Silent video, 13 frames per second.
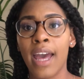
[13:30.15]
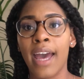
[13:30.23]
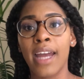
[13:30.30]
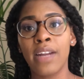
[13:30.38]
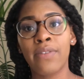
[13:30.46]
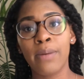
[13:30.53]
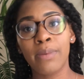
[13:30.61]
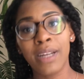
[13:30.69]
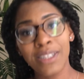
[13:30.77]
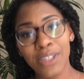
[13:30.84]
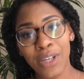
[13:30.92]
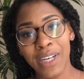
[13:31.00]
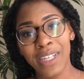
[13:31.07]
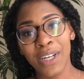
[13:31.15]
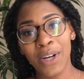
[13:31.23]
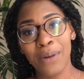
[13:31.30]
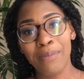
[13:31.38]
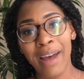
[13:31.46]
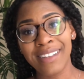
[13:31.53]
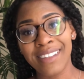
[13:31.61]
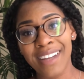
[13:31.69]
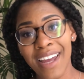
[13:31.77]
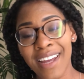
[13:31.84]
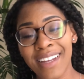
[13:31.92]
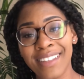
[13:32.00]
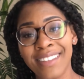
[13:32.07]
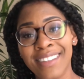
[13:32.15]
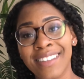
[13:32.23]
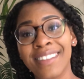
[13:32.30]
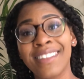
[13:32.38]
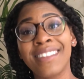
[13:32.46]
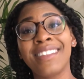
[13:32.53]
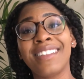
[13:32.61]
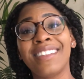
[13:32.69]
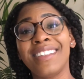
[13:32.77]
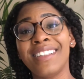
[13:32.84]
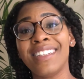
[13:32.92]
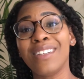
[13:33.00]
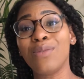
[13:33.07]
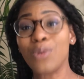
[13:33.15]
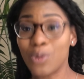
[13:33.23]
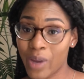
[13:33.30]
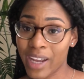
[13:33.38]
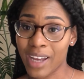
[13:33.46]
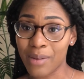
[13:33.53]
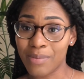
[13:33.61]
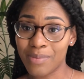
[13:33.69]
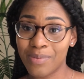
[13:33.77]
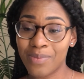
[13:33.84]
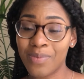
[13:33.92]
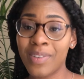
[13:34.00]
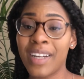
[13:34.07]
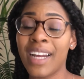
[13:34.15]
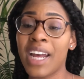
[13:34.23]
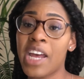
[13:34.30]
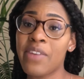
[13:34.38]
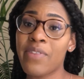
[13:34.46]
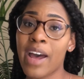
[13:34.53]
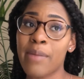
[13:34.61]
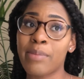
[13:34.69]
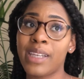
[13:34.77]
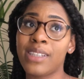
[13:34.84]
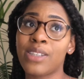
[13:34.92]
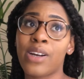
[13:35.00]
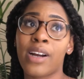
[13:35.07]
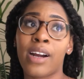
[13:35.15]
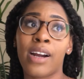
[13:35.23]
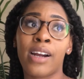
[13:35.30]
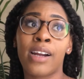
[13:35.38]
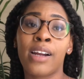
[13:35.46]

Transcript: And if I place her in her bassinet, she will wake up. If I place her